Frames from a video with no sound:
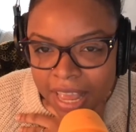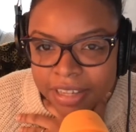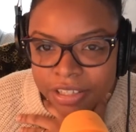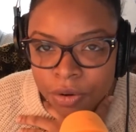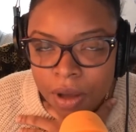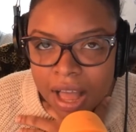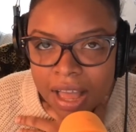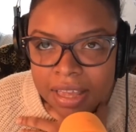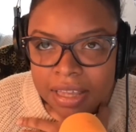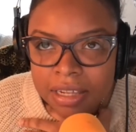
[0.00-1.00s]
So
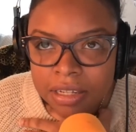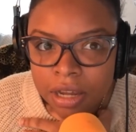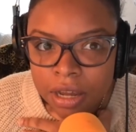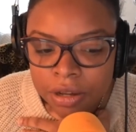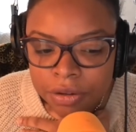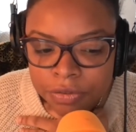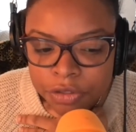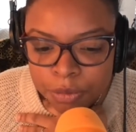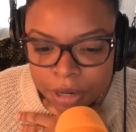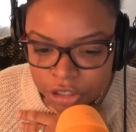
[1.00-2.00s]
I love
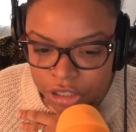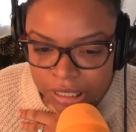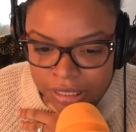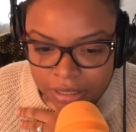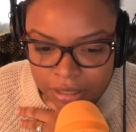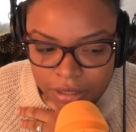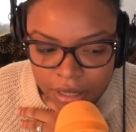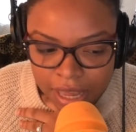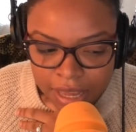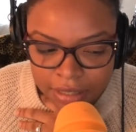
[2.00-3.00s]
spreadsheets,
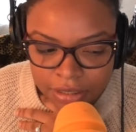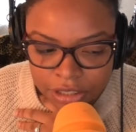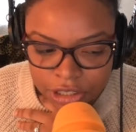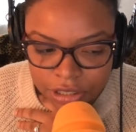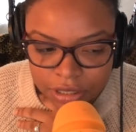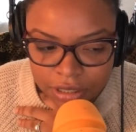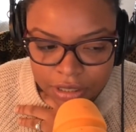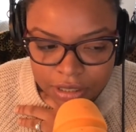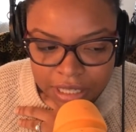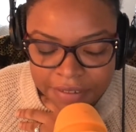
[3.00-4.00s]
and
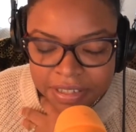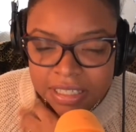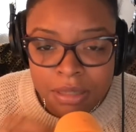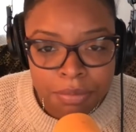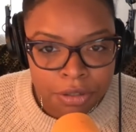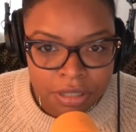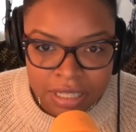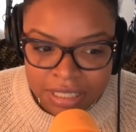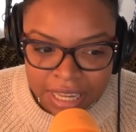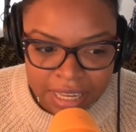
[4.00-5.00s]
even simpler
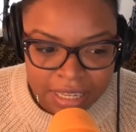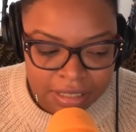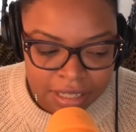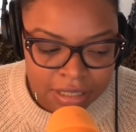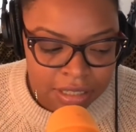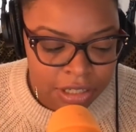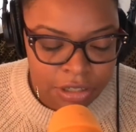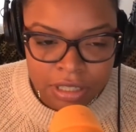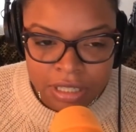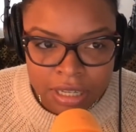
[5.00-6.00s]
these days is
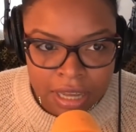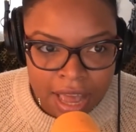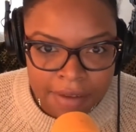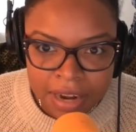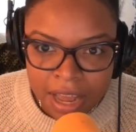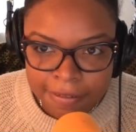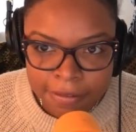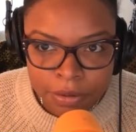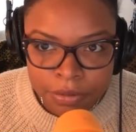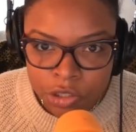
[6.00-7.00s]
literally I have an
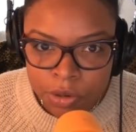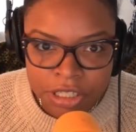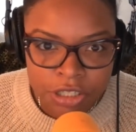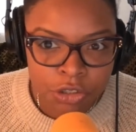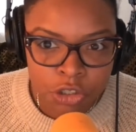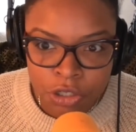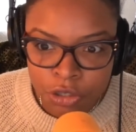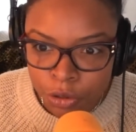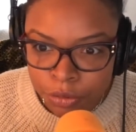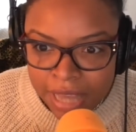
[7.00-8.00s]
iPhone, so I just use the
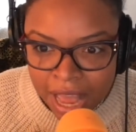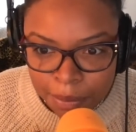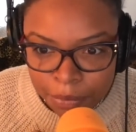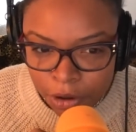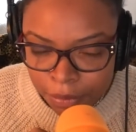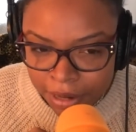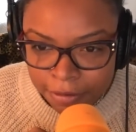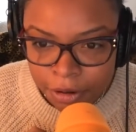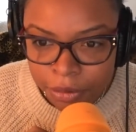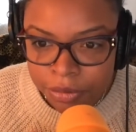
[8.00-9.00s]
Notes app on my
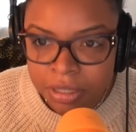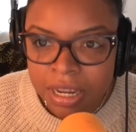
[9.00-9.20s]
phone,